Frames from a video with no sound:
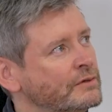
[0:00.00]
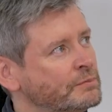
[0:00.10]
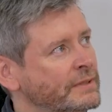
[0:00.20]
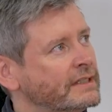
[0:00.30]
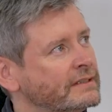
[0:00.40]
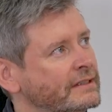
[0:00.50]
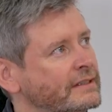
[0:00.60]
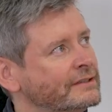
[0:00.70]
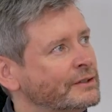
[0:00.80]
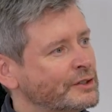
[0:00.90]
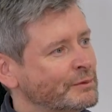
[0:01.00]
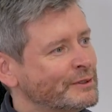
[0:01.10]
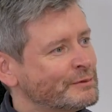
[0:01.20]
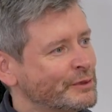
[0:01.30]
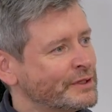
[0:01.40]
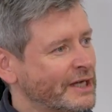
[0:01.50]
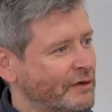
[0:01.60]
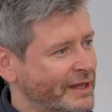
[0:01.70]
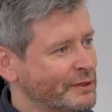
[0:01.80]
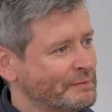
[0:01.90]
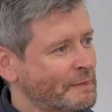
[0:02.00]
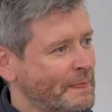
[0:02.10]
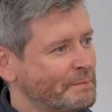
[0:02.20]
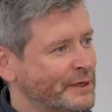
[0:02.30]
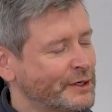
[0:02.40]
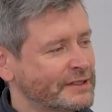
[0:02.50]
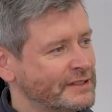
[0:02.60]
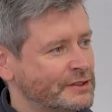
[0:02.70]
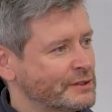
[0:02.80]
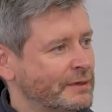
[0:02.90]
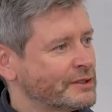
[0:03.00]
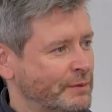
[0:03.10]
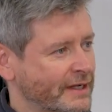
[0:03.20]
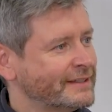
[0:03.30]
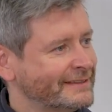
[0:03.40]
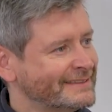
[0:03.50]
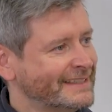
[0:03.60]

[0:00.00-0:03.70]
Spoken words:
speak documents more than I write them because it's just much quicker.